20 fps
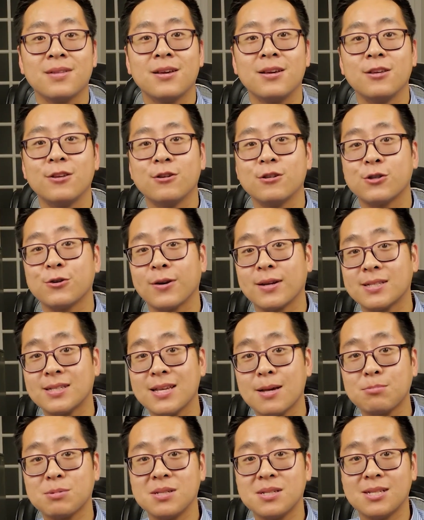User
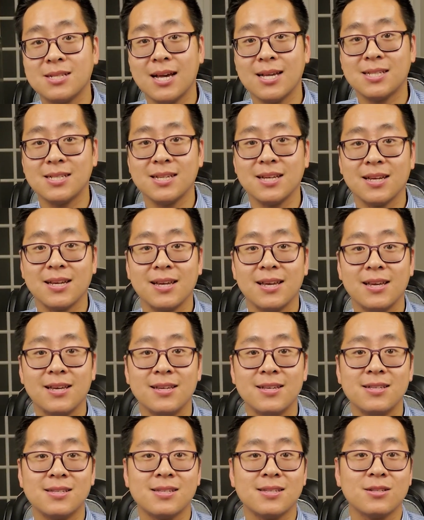acceptance testing
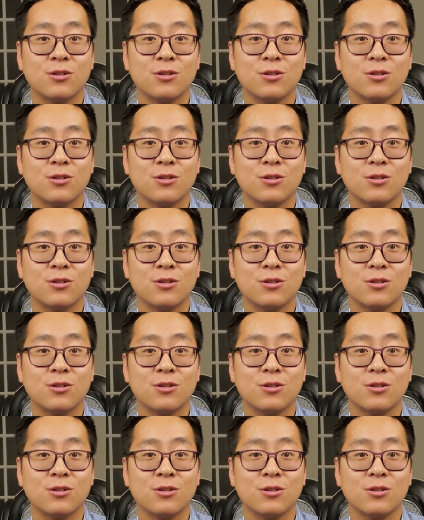is